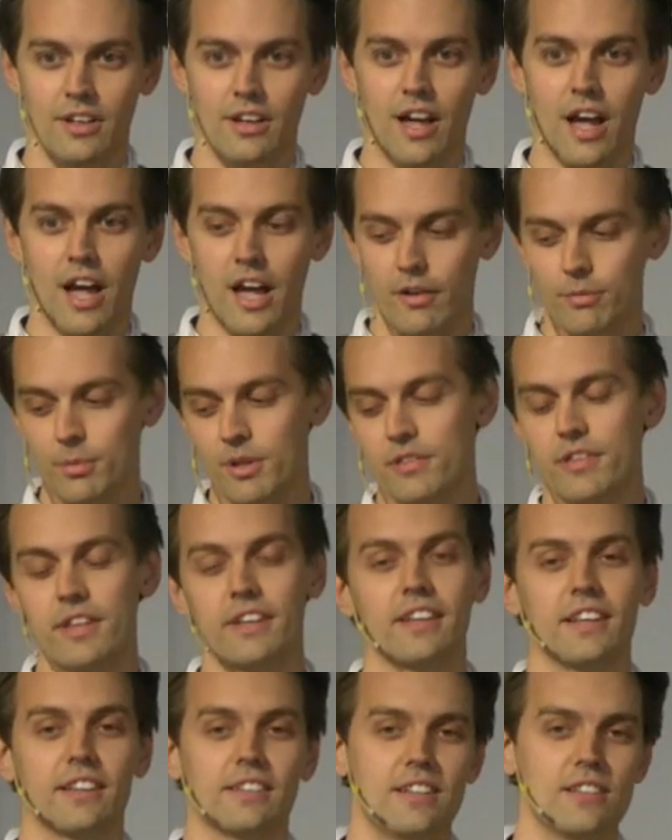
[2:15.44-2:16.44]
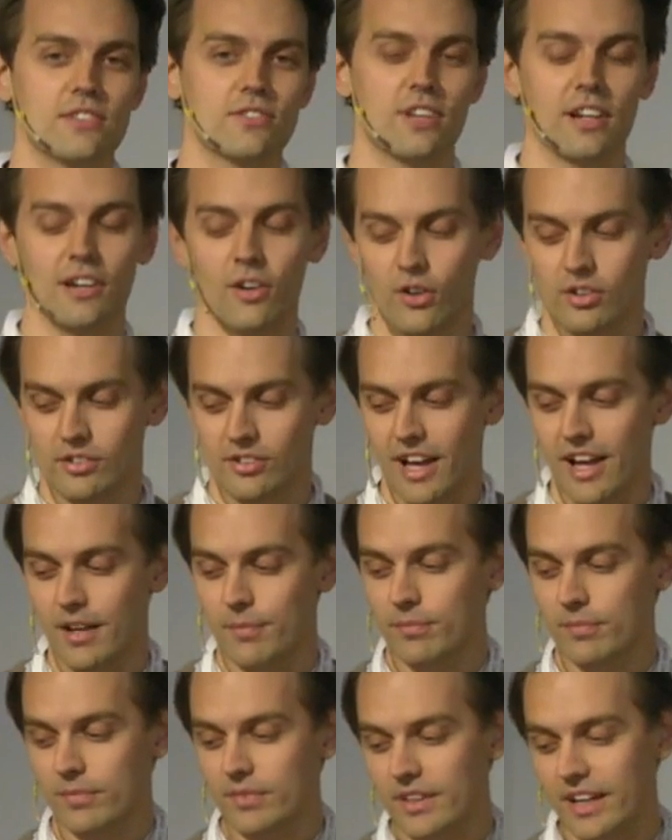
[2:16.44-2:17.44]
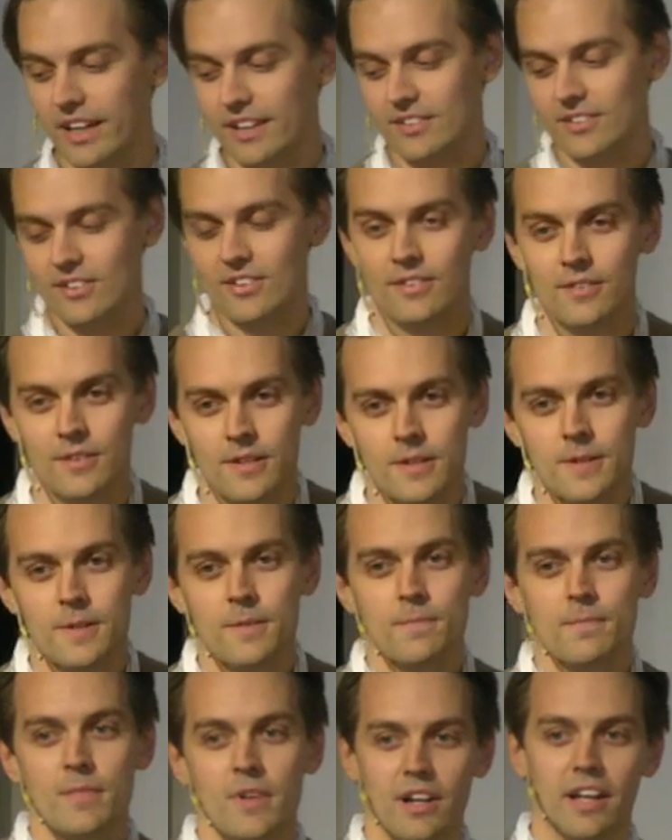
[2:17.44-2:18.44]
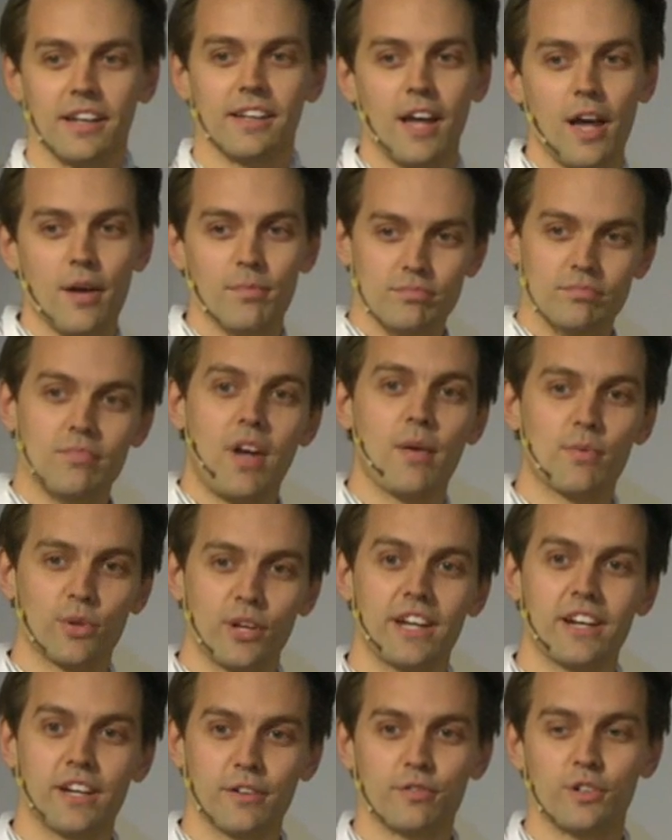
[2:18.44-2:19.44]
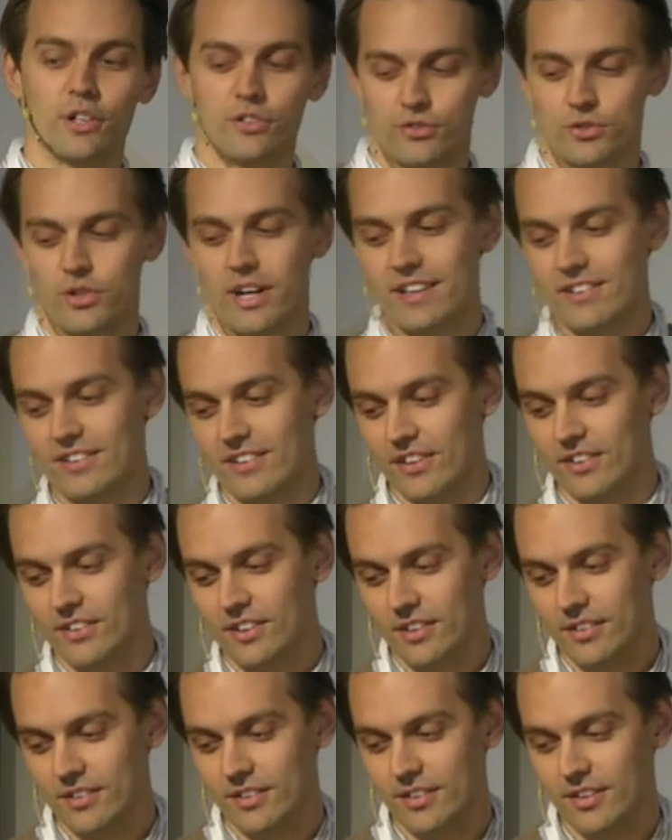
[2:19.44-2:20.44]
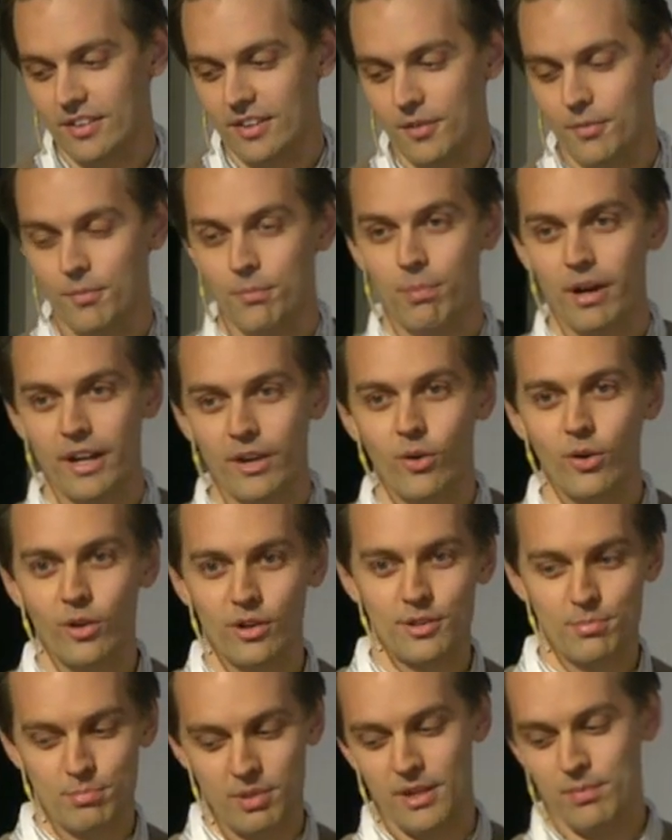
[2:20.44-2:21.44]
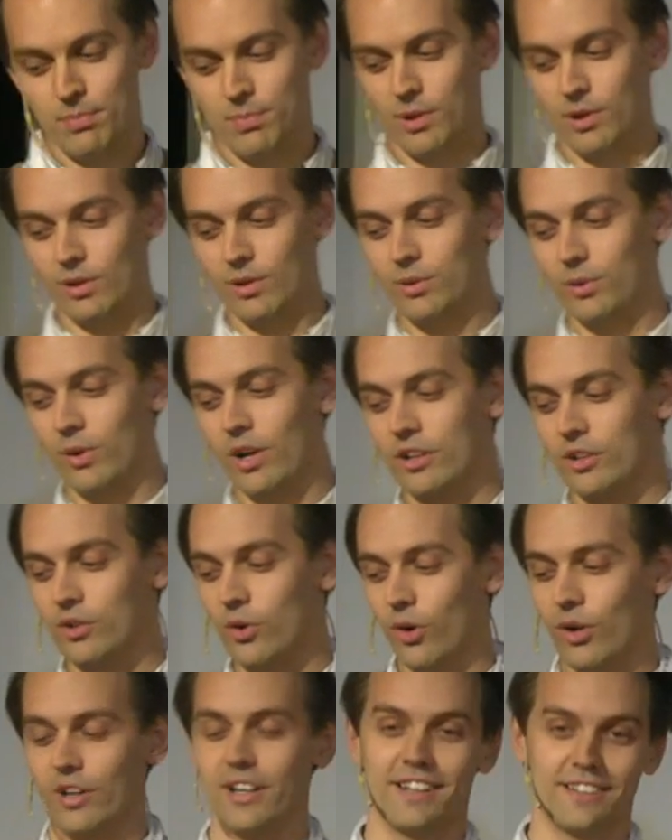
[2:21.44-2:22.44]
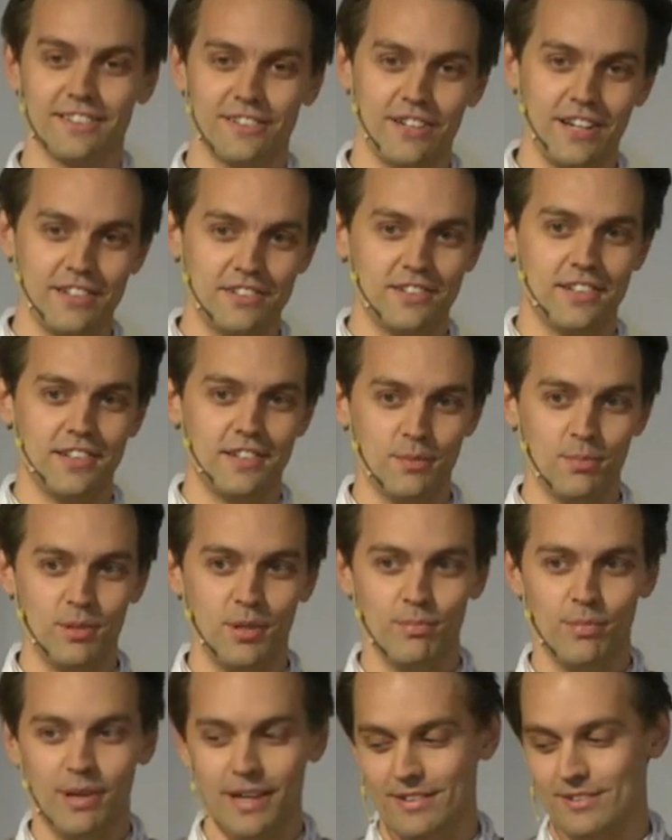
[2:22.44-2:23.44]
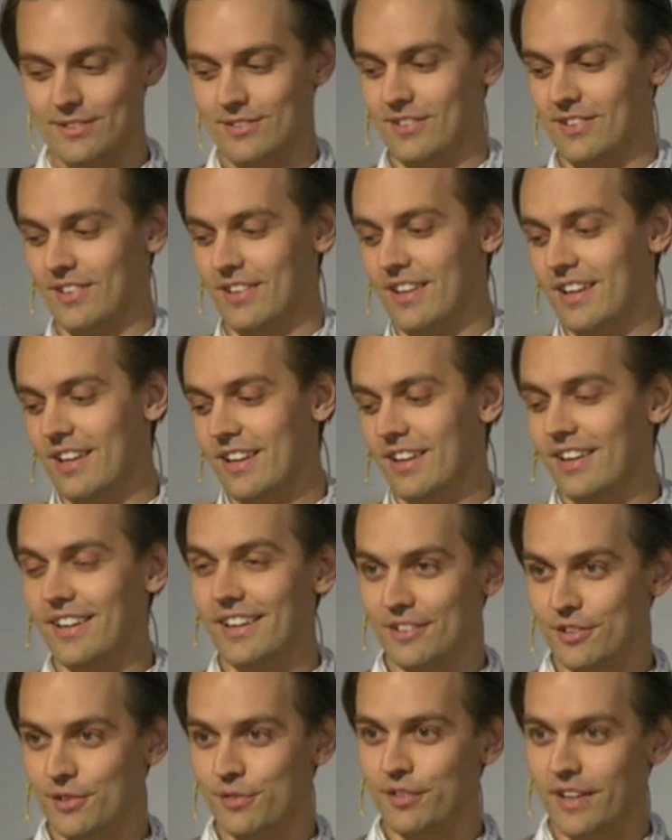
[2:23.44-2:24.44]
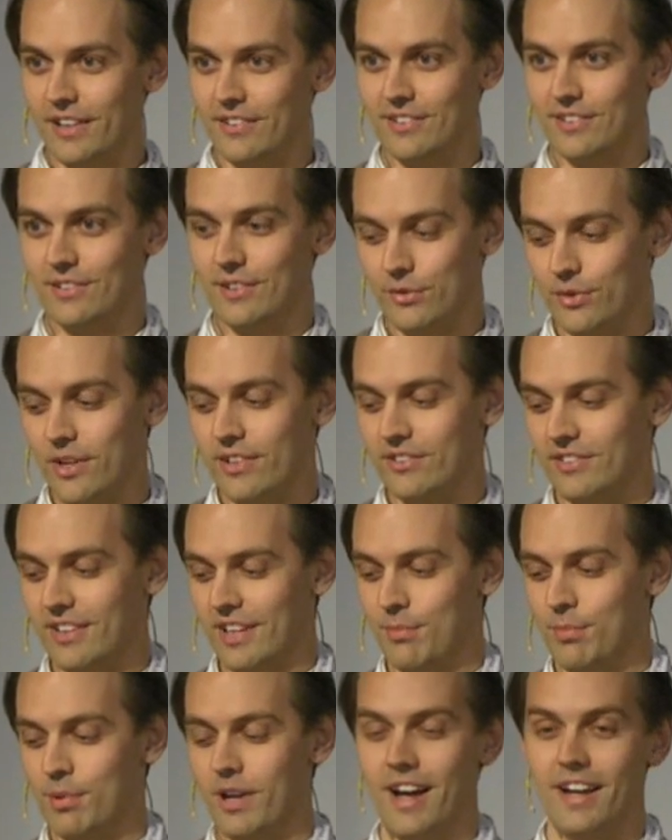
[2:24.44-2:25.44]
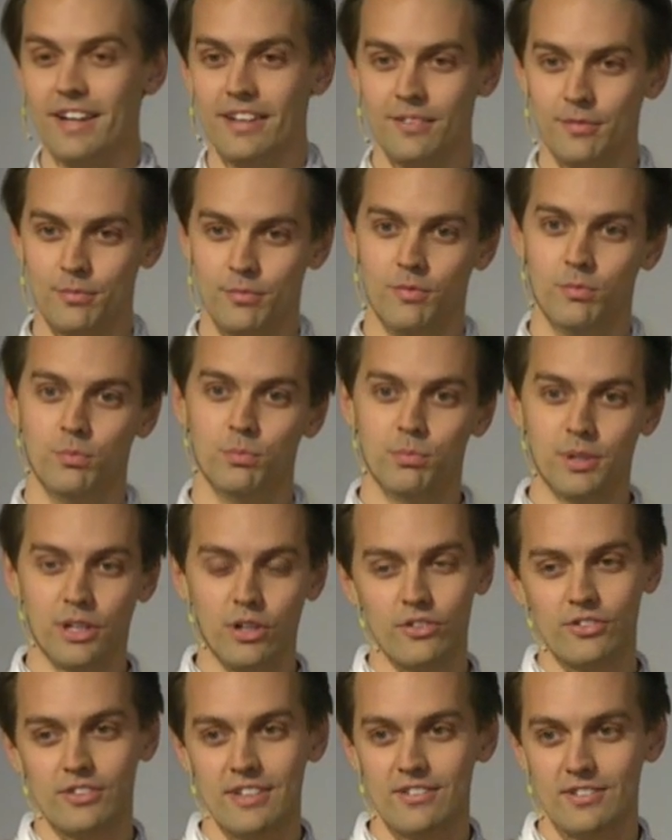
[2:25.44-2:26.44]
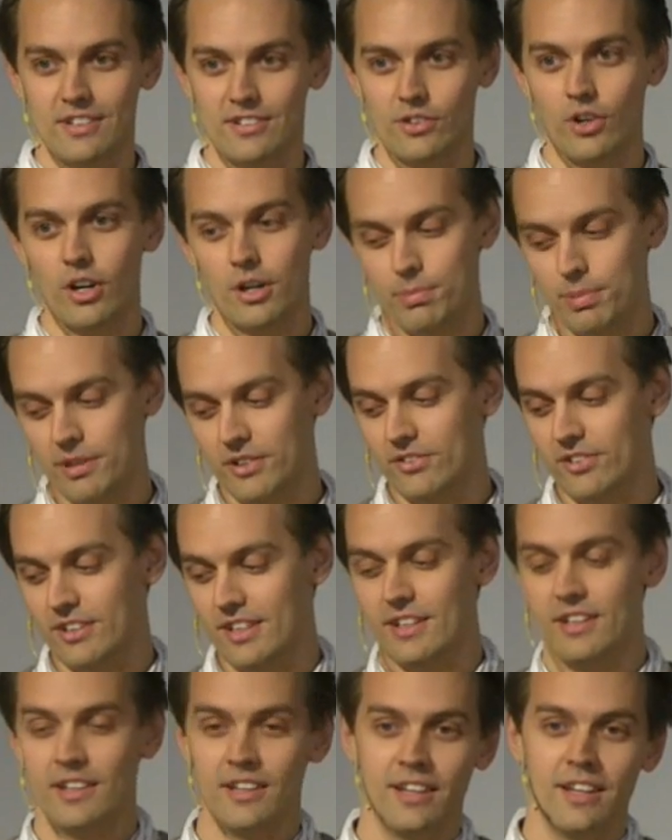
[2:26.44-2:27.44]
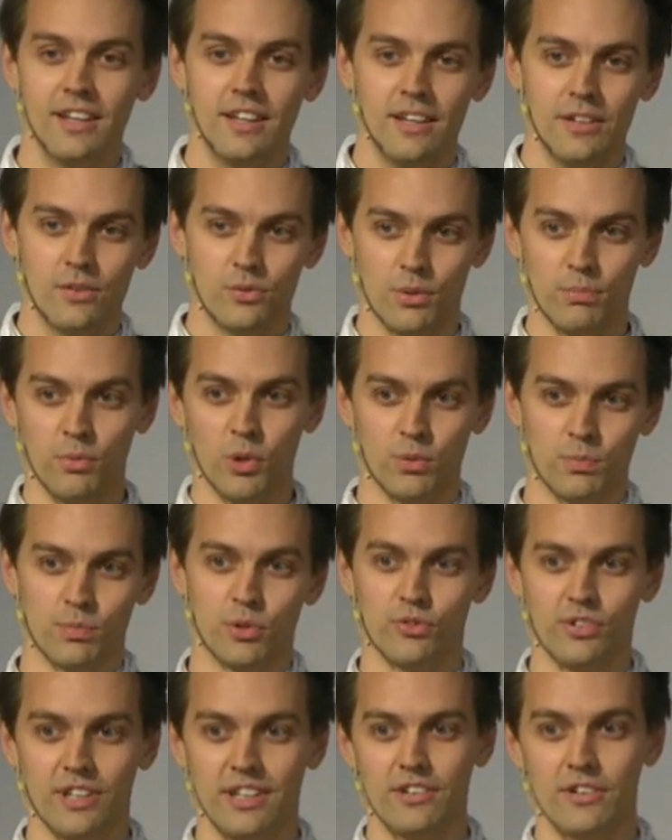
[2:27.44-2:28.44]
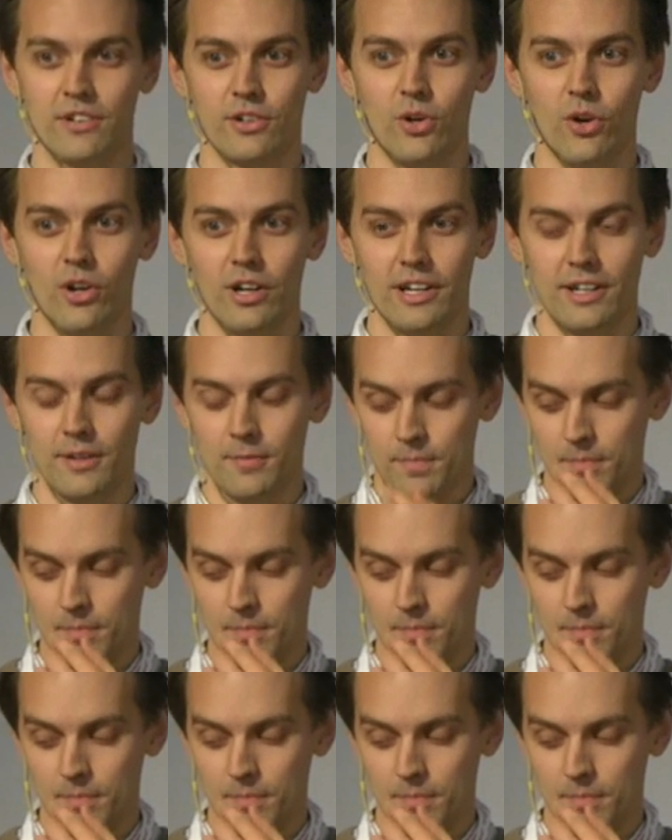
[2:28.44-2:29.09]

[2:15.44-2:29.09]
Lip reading: I have been thinking this a long time, that like I'm getting frustrated by all the people who are calling their HTTP-based interfaces a REST API, because this is RPC, remote procedure calling.